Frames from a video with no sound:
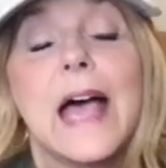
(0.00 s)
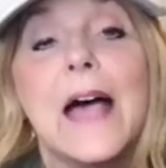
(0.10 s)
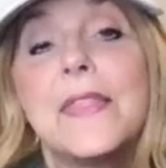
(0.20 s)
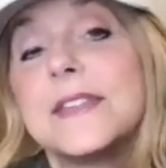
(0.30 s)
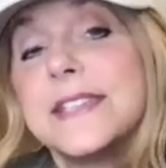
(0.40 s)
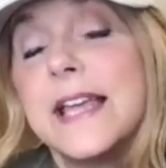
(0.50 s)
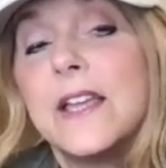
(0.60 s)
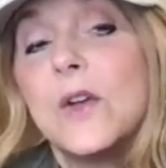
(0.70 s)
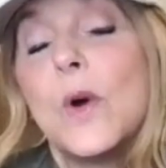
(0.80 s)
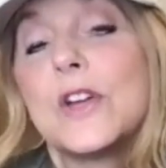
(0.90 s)
And the
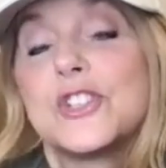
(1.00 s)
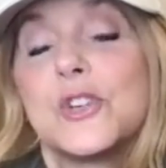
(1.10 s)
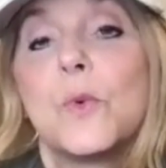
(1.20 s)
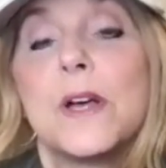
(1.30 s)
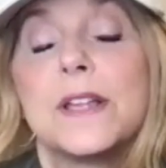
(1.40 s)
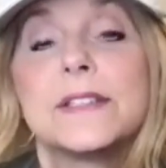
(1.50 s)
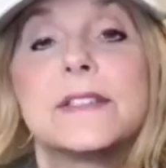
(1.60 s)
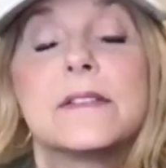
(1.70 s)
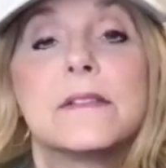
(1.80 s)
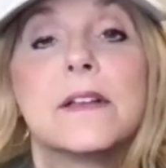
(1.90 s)
second question
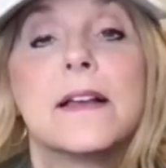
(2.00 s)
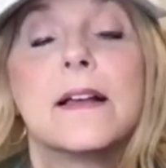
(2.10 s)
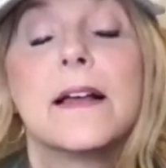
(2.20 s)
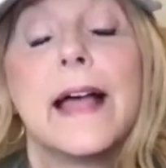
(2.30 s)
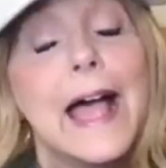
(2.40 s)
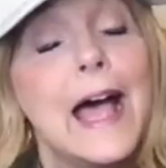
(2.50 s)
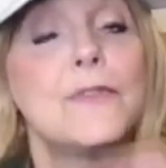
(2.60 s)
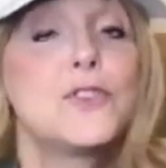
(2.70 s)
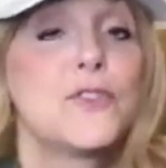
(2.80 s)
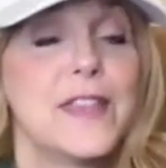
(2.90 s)
was,
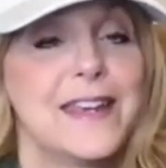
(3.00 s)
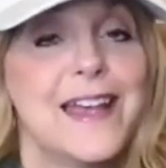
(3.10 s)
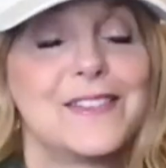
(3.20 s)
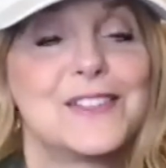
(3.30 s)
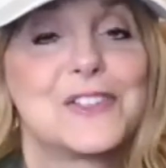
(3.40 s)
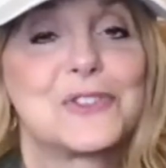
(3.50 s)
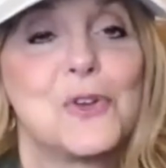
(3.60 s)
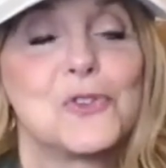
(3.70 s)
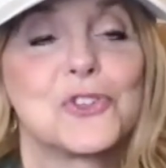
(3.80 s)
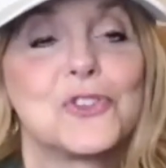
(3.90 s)
after they'd had the
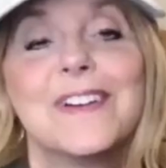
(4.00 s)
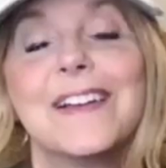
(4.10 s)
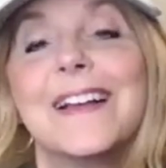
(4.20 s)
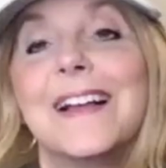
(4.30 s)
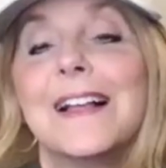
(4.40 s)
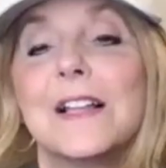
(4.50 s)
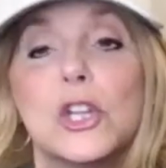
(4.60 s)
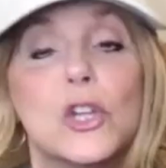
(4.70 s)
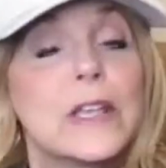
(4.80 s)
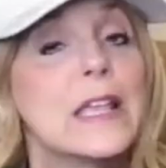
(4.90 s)
disclosure,
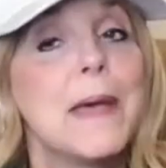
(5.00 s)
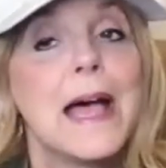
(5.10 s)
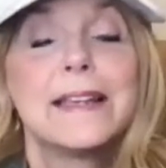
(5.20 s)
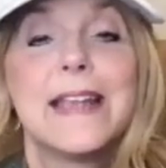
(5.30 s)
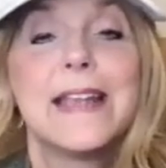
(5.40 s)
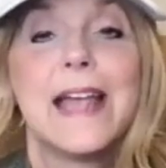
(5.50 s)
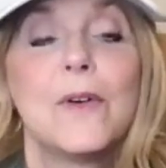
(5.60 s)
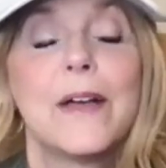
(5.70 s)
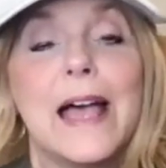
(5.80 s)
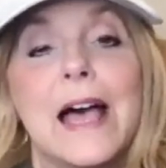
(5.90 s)
looking back
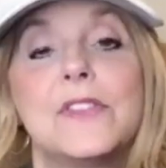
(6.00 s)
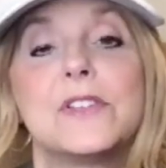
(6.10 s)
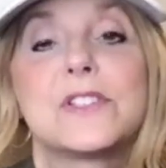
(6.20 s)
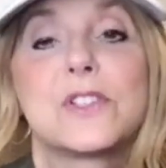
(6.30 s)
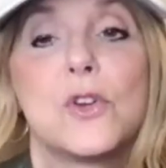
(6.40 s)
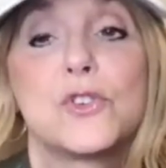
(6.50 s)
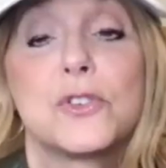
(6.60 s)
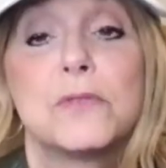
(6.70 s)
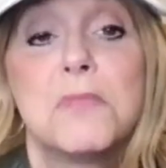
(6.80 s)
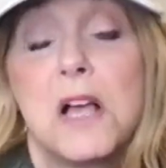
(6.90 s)
now at the
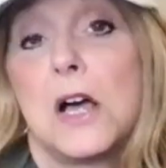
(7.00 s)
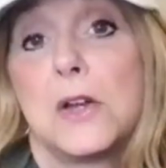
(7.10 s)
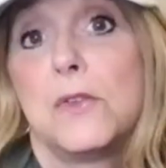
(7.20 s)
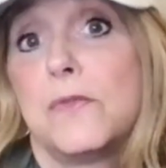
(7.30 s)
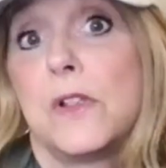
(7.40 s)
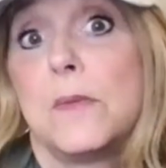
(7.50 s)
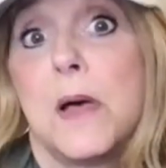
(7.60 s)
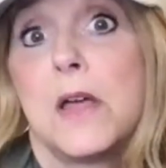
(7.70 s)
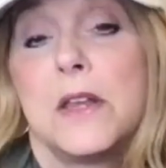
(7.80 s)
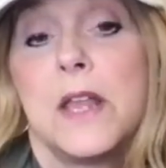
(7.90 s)
disclosure, how do you feel
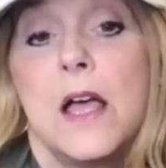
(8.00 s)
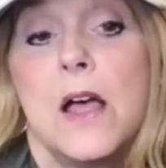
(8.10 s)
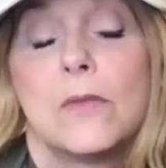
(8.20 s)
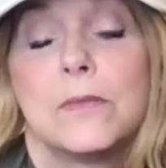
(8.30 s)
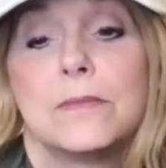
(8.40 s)
about it now?